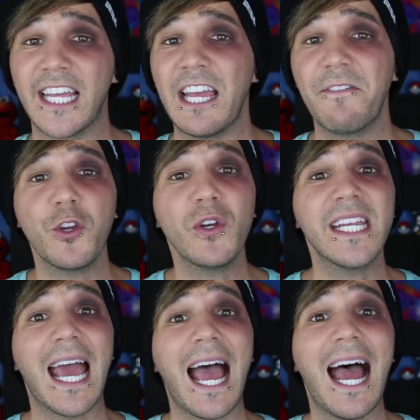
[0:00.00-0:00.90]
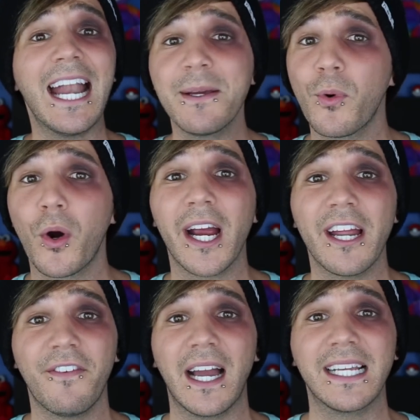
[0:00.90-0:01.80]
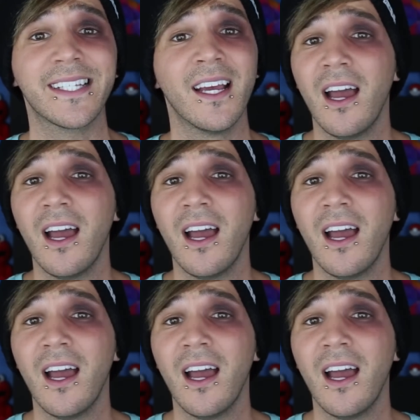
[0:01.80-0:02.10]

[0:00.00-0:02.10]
If you need any more advice